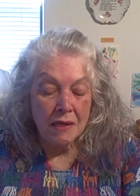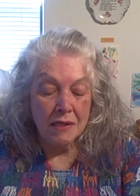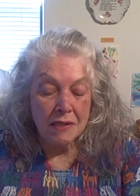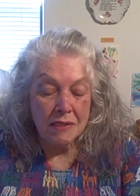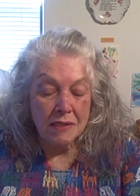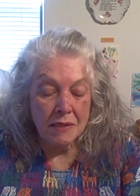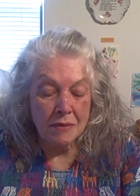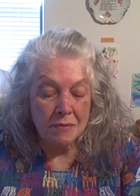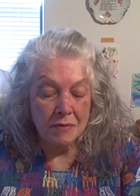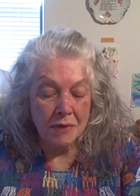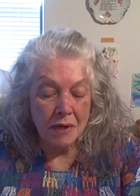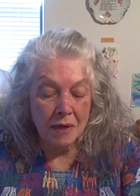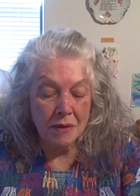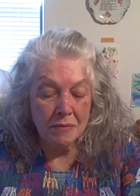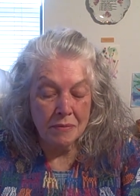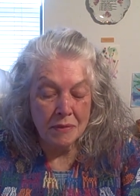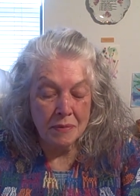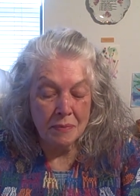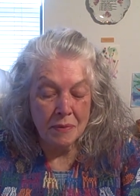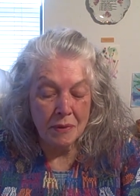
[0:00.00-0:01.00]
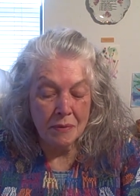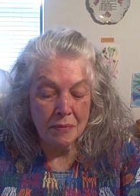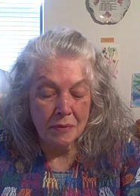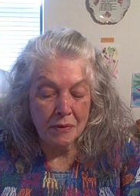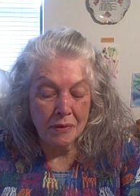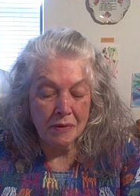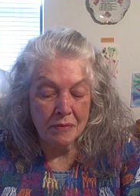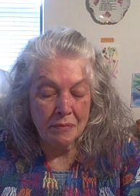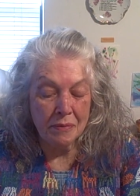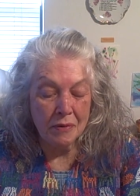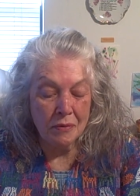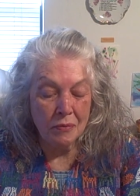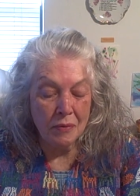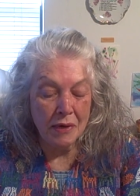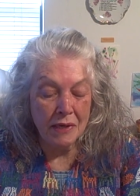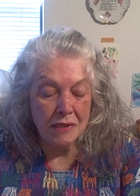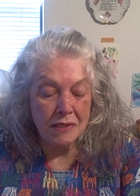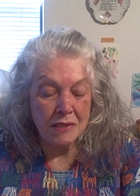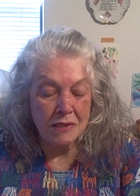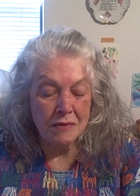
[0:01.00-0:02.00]
Sometimes people have been
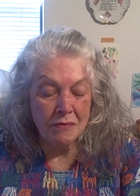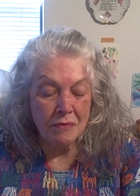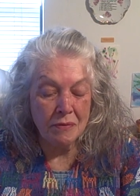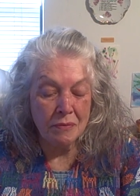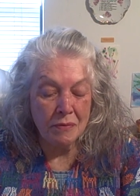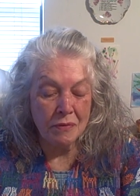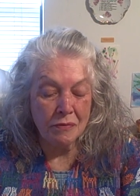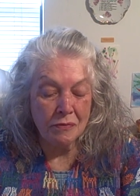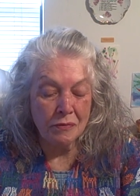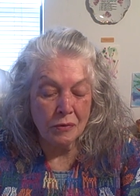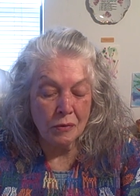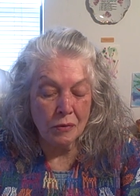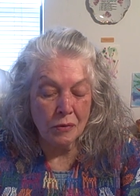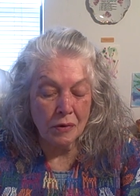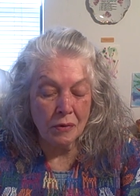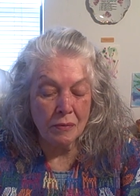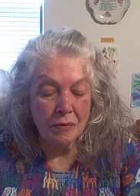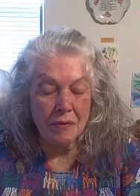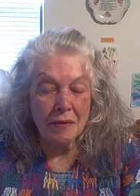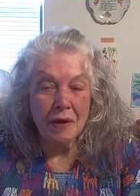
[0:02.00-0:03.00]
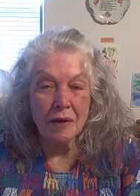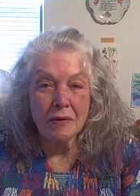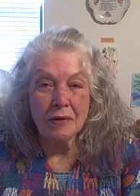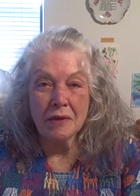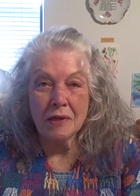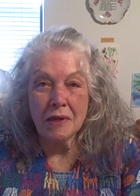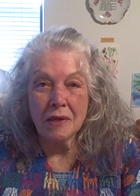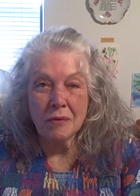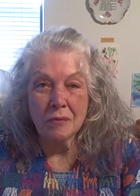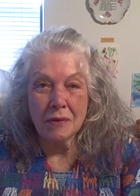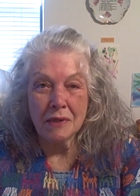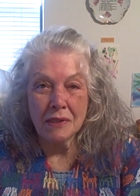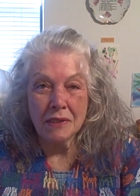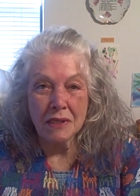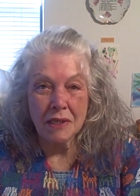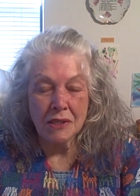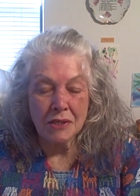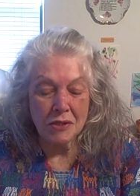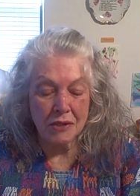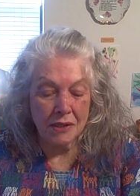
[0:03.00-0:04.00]
raised from the floor without anyone
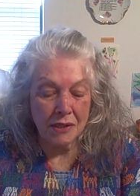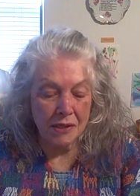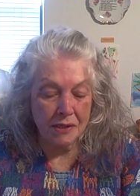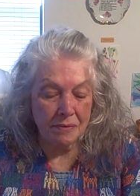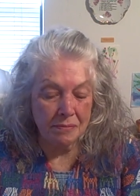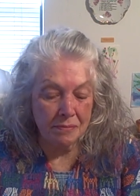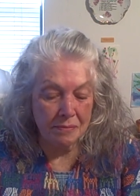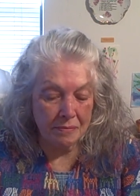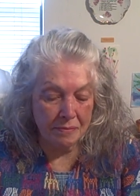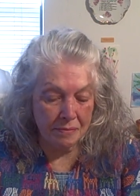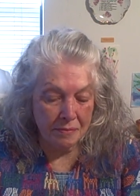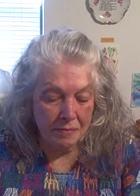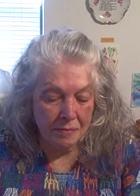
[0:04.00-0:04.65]
touching them.